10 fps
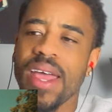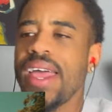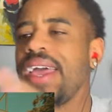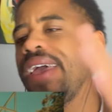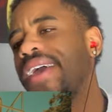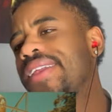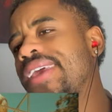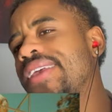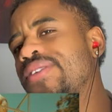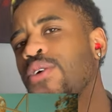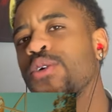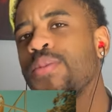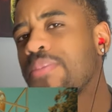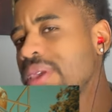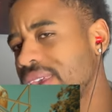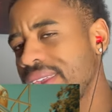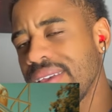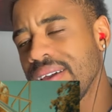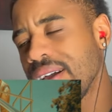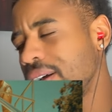and it's going to be
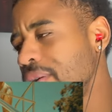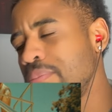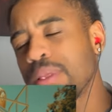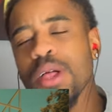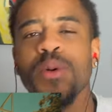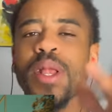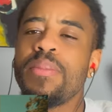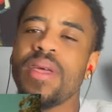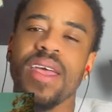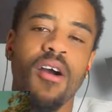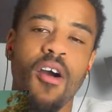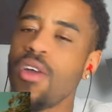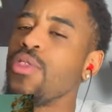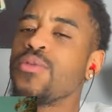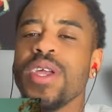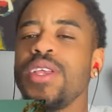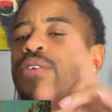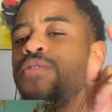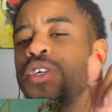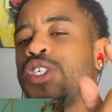um, blowing up on the radio
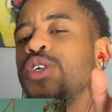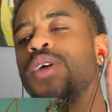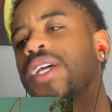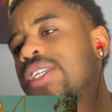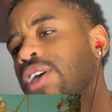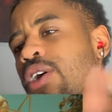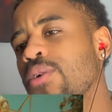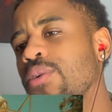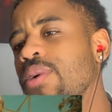for sure. Let's go.